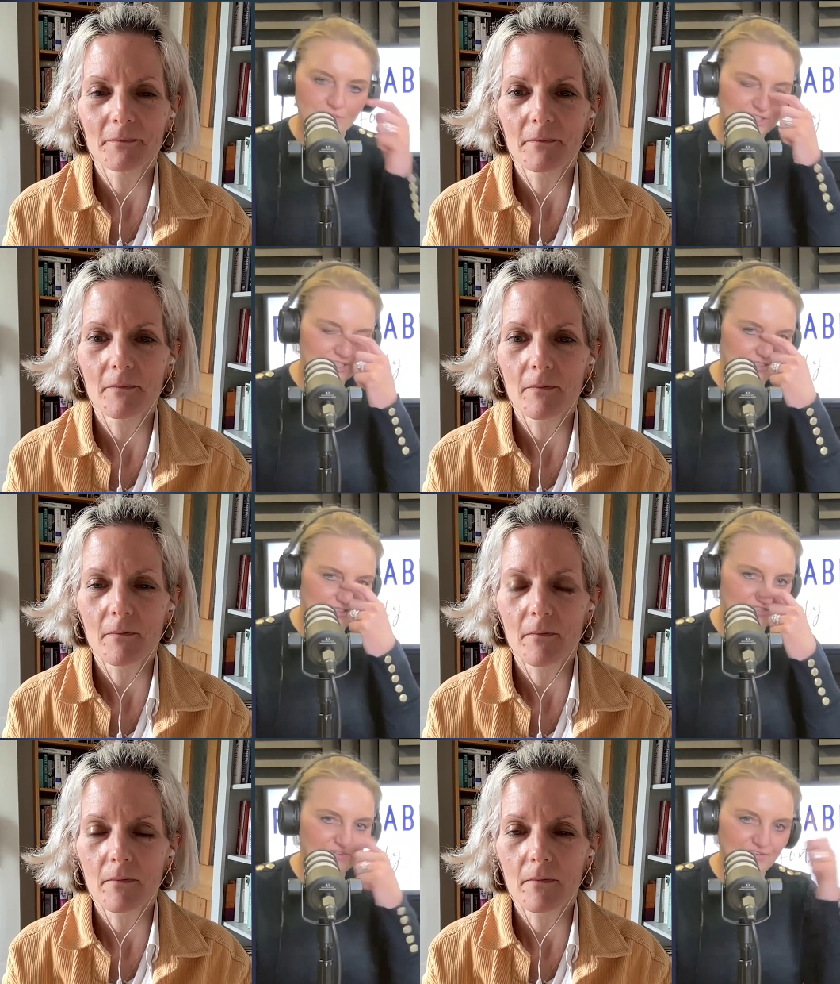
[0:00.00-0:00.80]
Speaker 1: which is
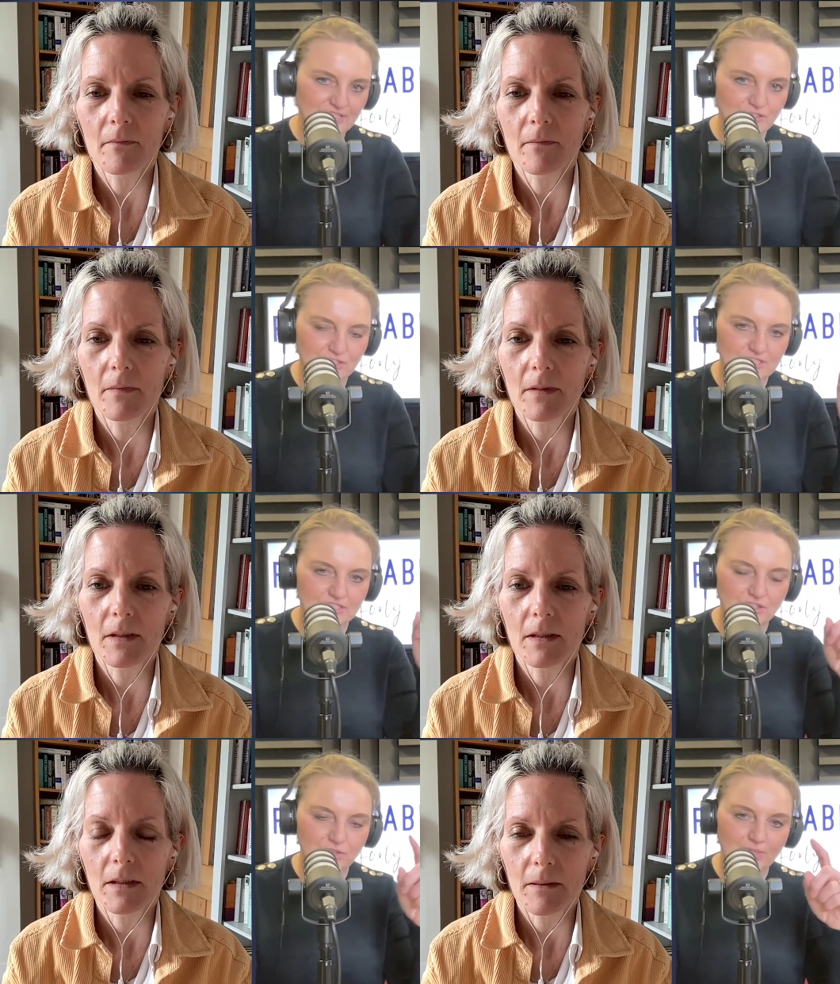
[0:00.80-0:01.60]
it's very interesting.
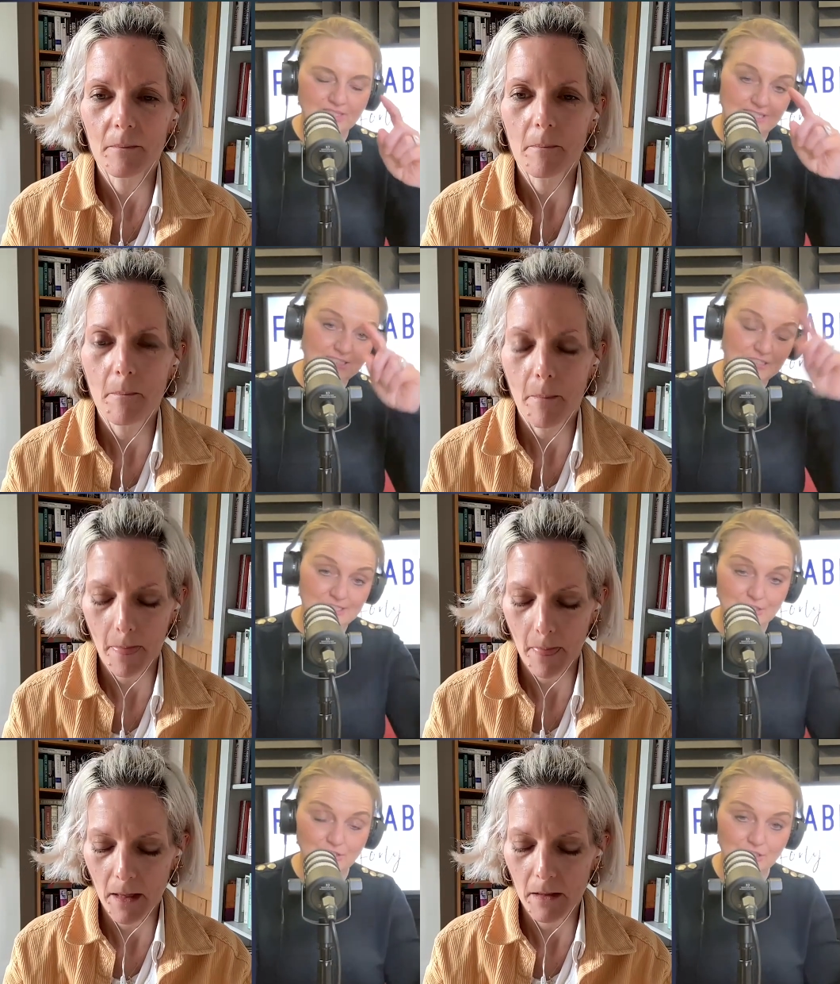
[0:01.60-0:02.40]
So you went in to
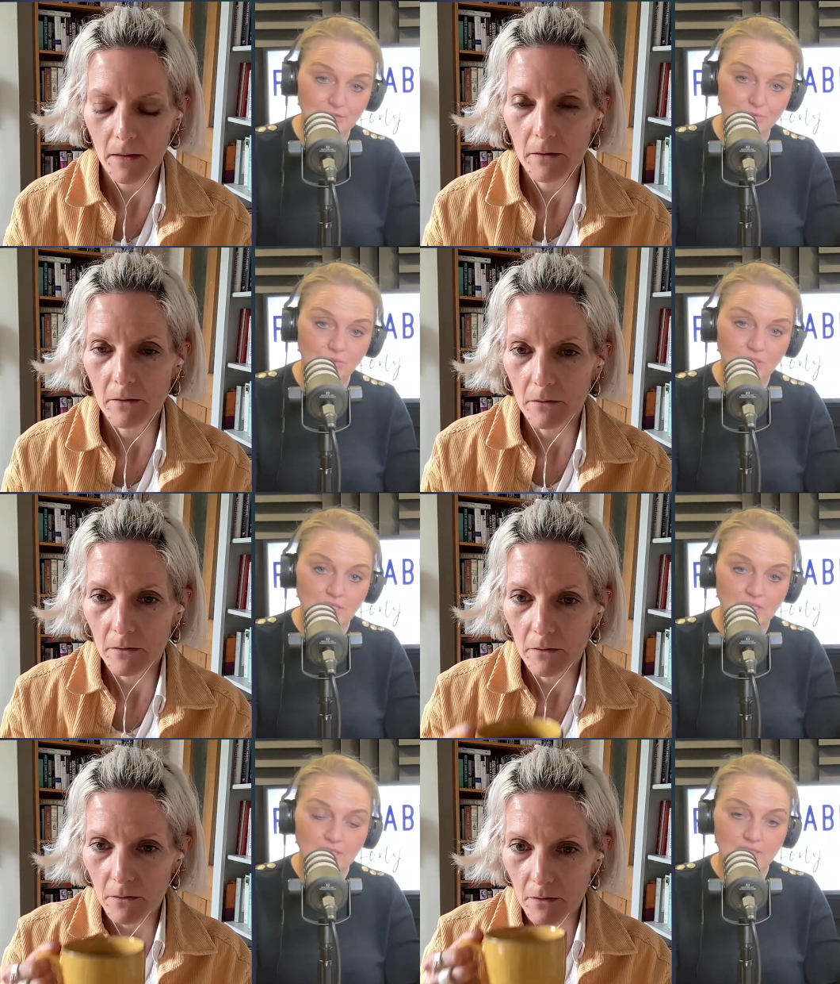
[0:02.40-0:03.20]
study law,
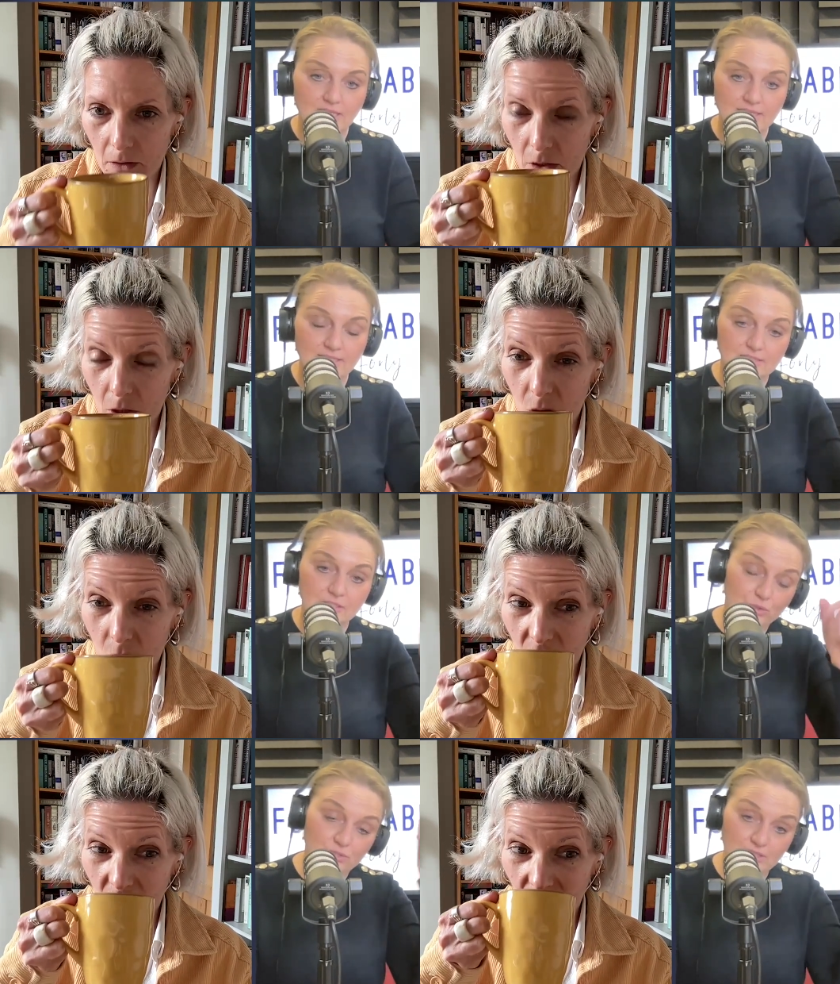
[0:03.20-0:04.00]
then
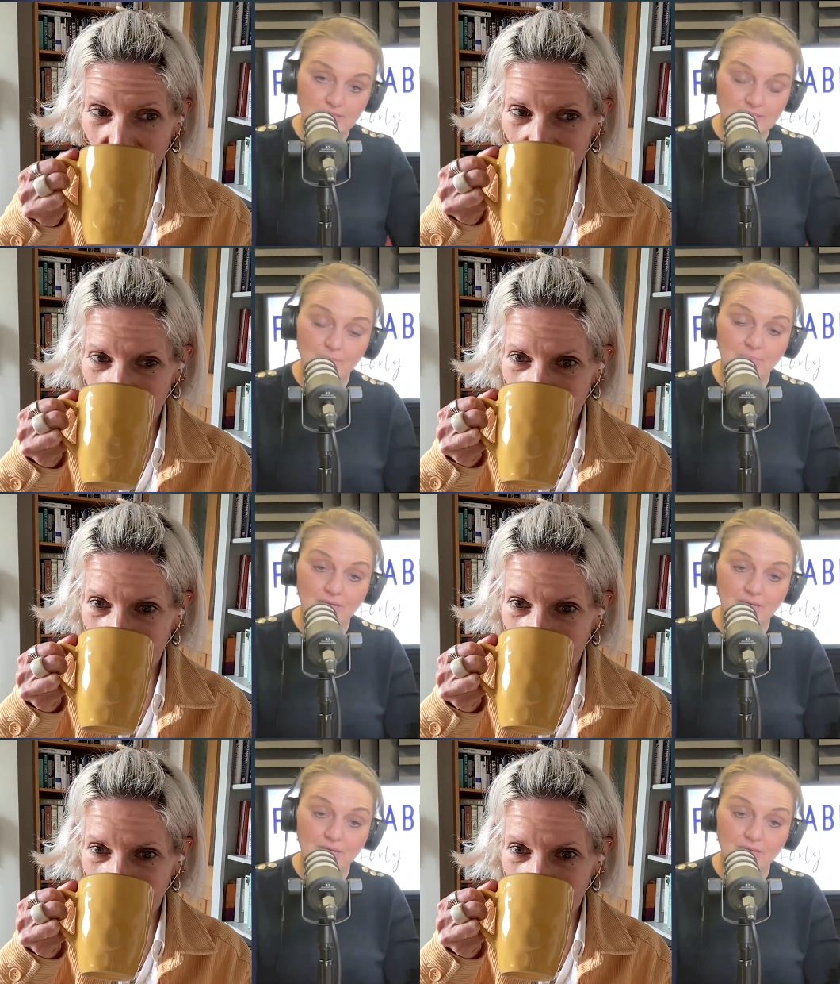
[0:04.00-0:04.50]
took the step